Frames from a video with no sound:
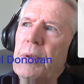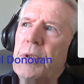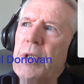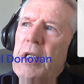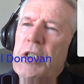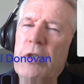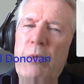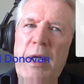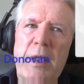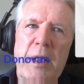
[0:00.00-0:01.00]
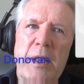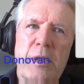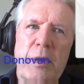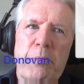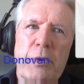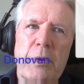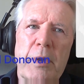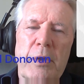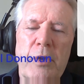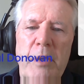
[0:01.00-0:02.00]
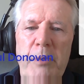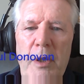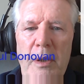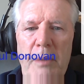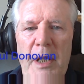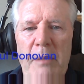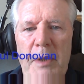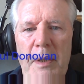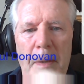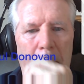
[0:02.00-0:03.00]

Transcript: change in a way is like putting a diaper on a baby.